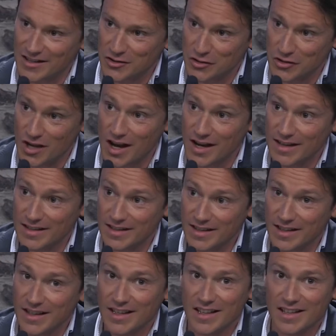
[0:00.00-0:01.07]

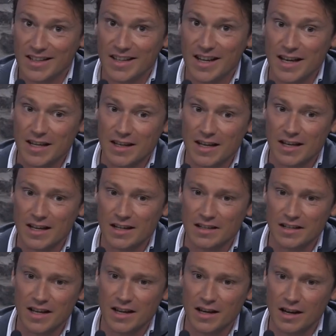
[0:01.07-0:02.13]
society.
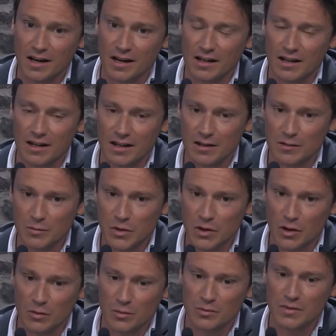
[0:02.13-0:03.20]
They are
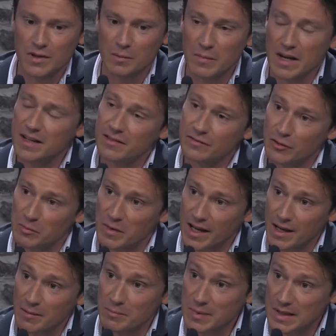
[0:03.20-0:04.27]
they're made for
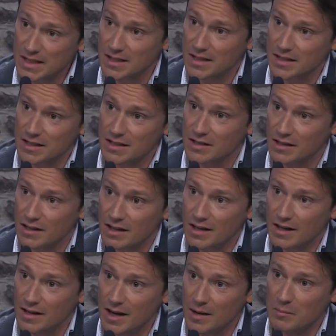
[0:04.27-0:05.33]
making business
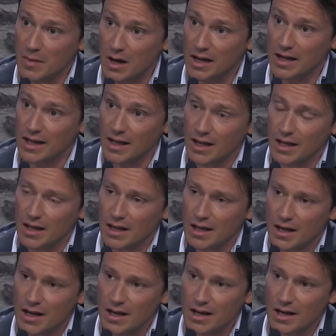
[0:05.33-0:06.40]
and money.
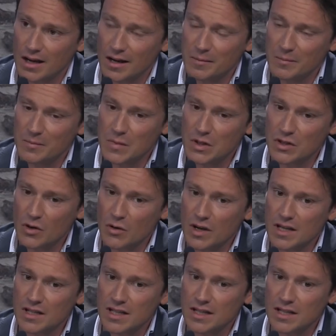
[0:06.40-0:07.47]
So
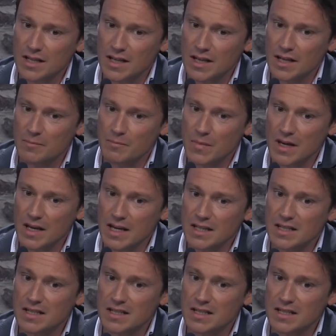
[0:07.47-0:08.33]
is